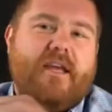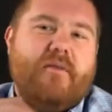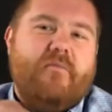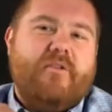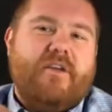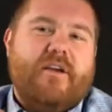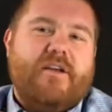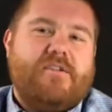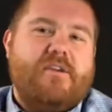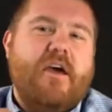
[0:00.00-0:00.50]

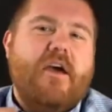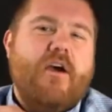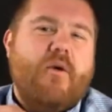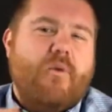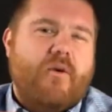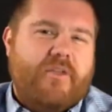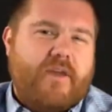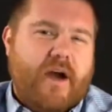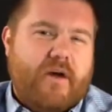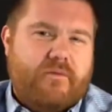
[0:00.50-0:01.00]
place
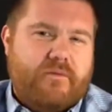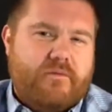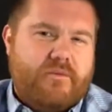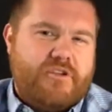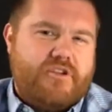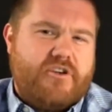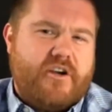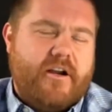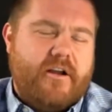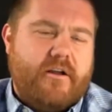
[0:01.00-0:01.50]
without the
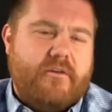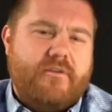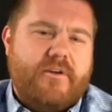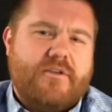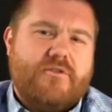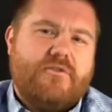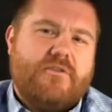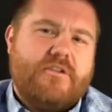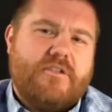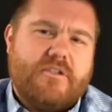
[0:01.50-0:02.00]
strain on
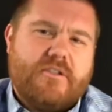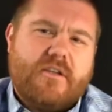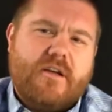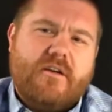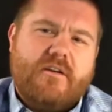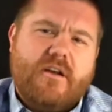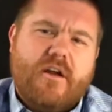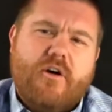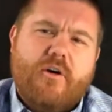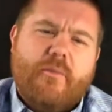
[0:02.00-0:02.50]
resources.
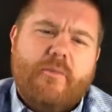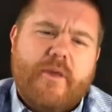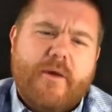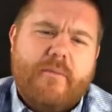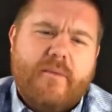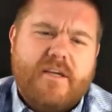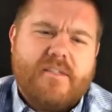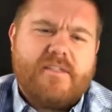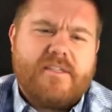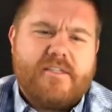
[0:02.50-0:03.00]
I hope that
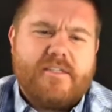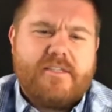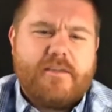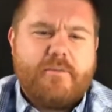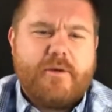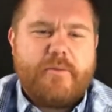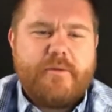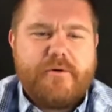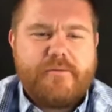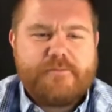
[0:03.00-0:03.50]
makes sense to
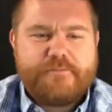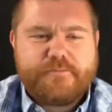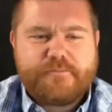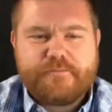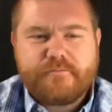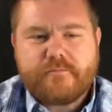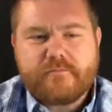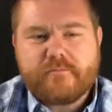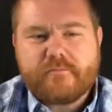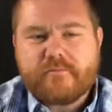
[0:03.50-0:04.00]
people.
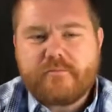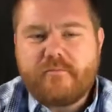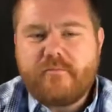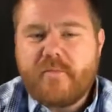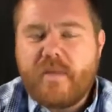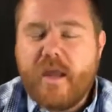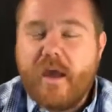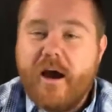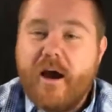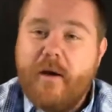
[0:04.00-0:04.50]

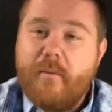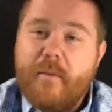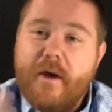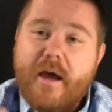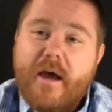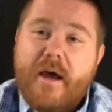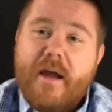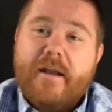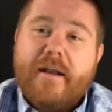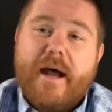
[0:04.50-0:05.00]

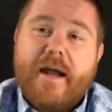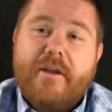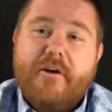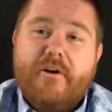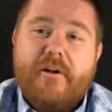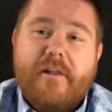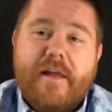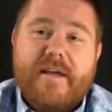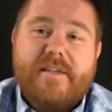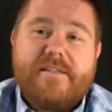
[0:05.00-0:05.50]

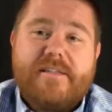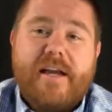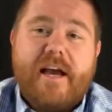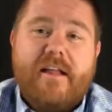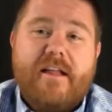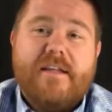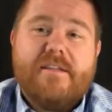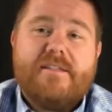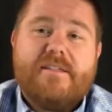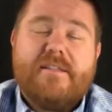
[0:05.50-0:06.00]
Non-utilized
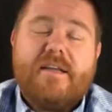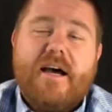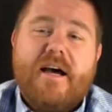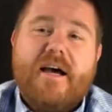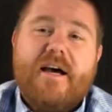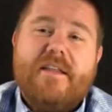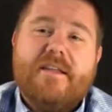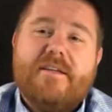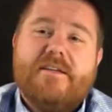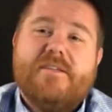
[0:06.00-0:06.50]
talents,
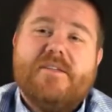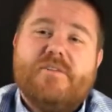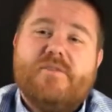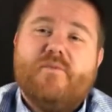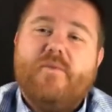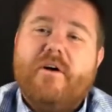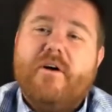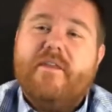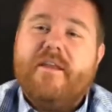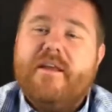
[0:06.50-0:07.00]
this is
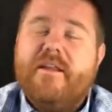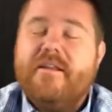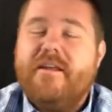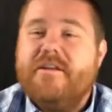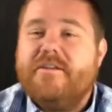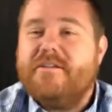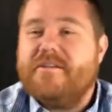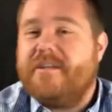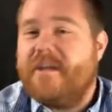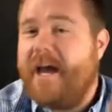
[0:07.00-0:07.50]
one that
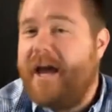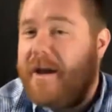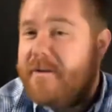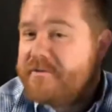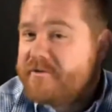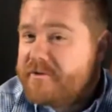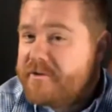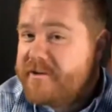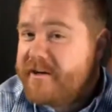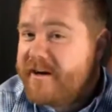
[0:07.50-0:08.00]
just
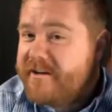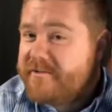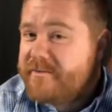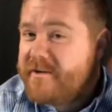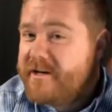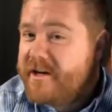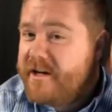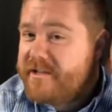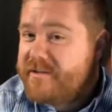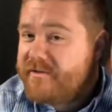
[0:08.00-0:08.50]
absolutely drives me
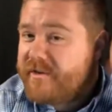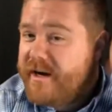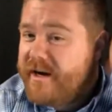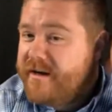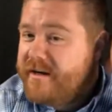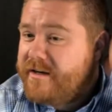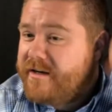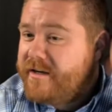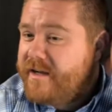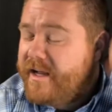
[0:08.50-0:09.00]
nuts, right?
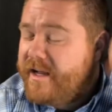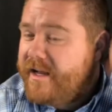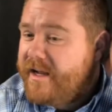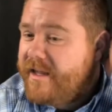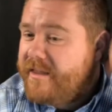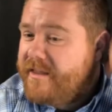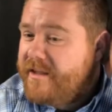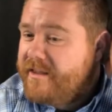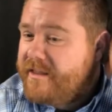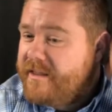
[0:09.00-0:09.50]
And I
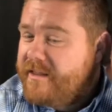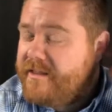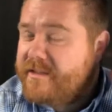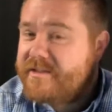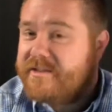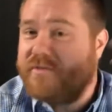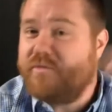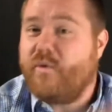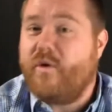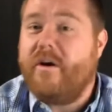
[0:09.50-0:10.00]
think that this
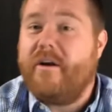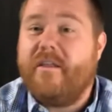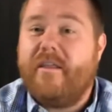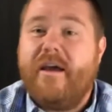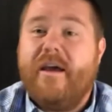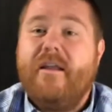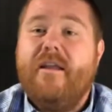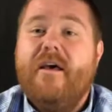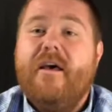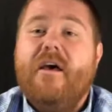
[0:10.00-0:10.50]
is one
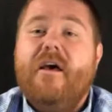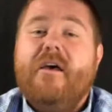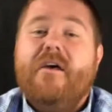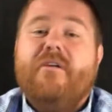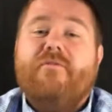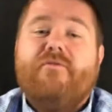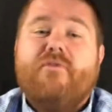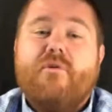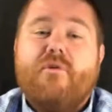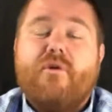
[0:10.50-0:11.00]
that,
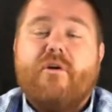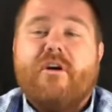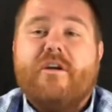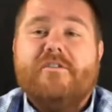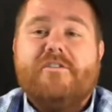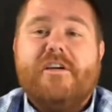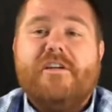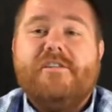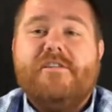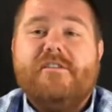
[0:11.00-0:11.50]
for
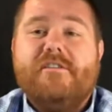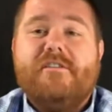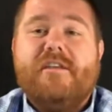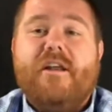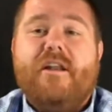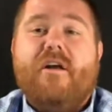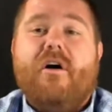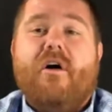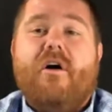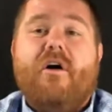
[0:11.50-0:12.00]
organizations
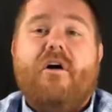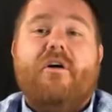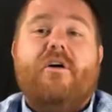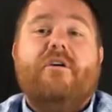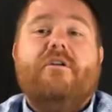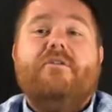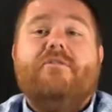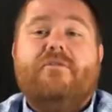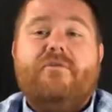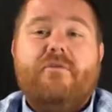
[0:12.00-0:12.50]
that
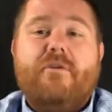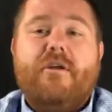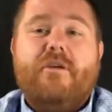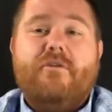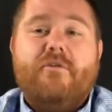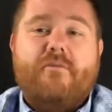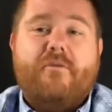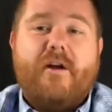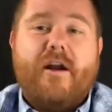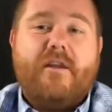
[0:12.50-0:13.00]
aren't doing
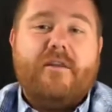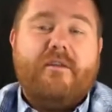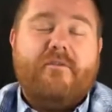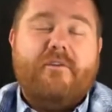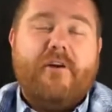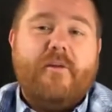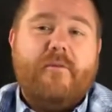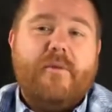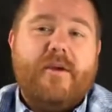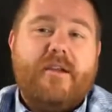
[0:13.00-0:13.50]
new product
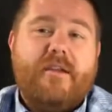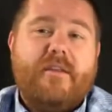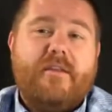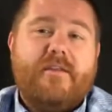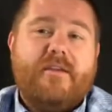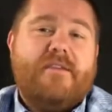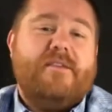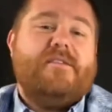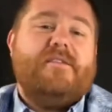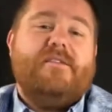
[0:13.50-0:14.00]
development,
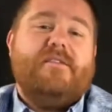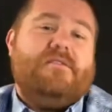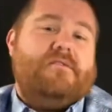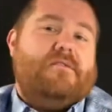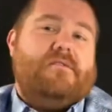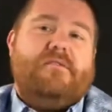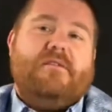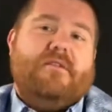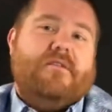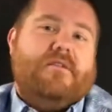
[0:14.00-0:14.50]
this is